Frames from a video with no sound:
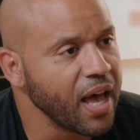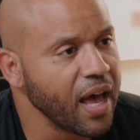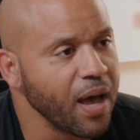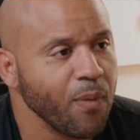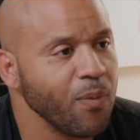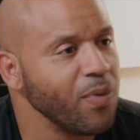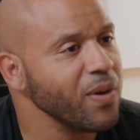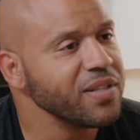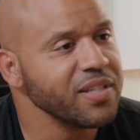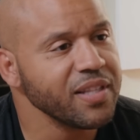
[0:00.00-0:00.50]
I
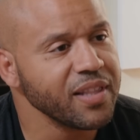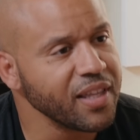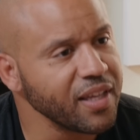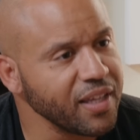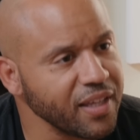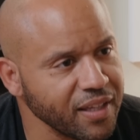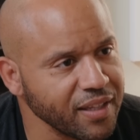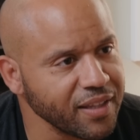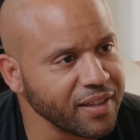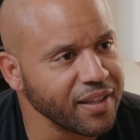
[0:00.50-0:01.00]
wasn't
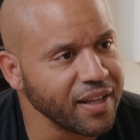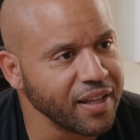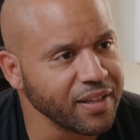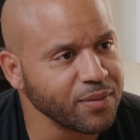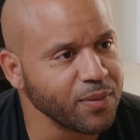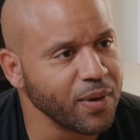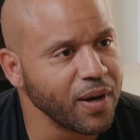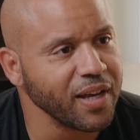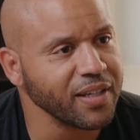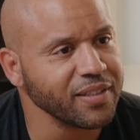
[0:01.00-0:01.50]
thinking.
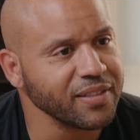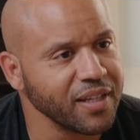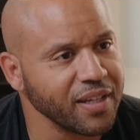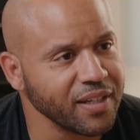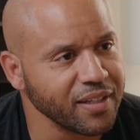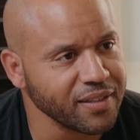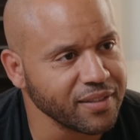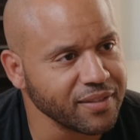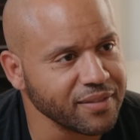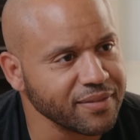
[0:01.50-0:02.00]
That's why I
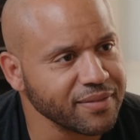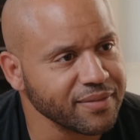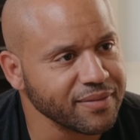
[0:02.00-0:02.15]
said it.